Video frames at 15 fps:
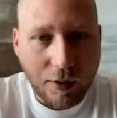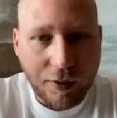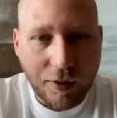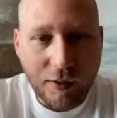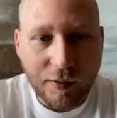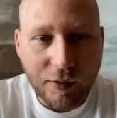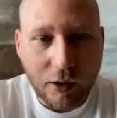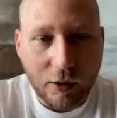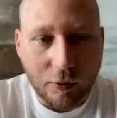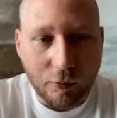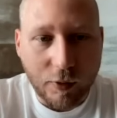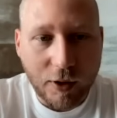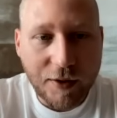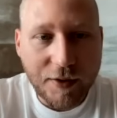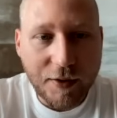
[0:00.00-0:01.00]
Things are
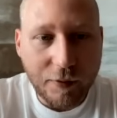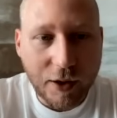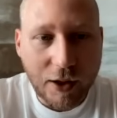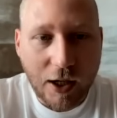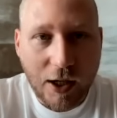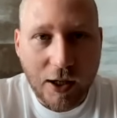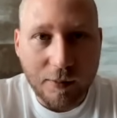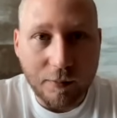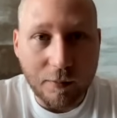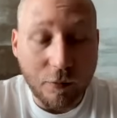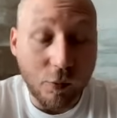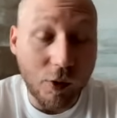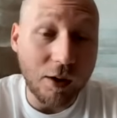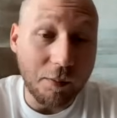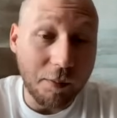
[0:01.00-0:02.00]
relatively calm.
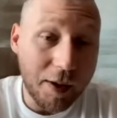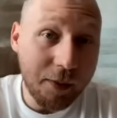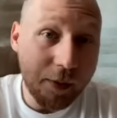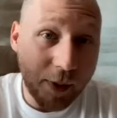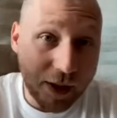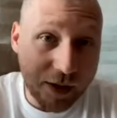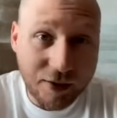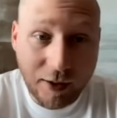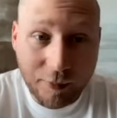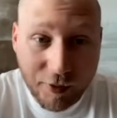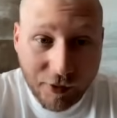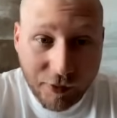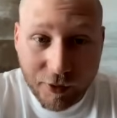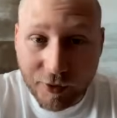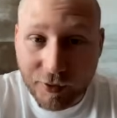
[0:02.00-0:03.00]
Well, maybe by the time
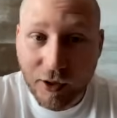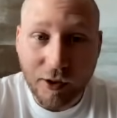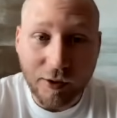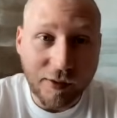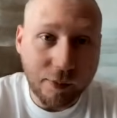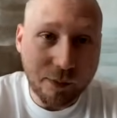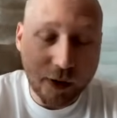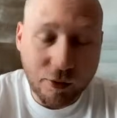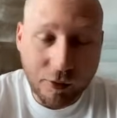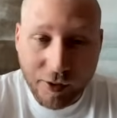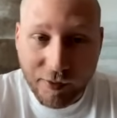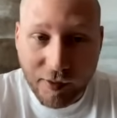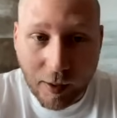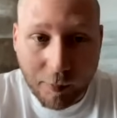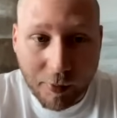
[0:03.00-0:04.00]
this video is out, something
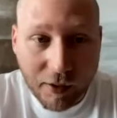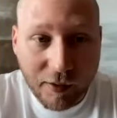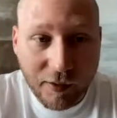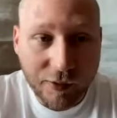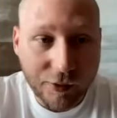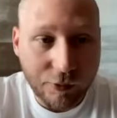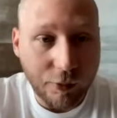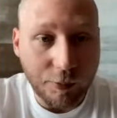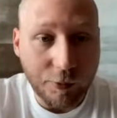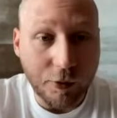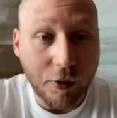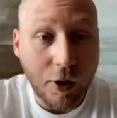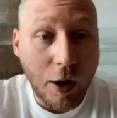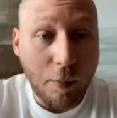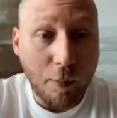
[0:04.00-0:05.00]
crazy happens, says crypto.
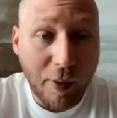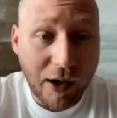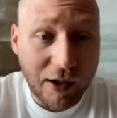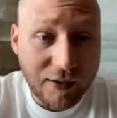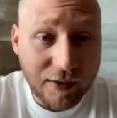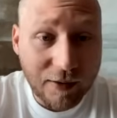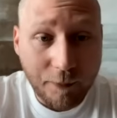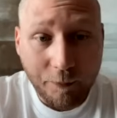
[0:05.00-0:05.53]
But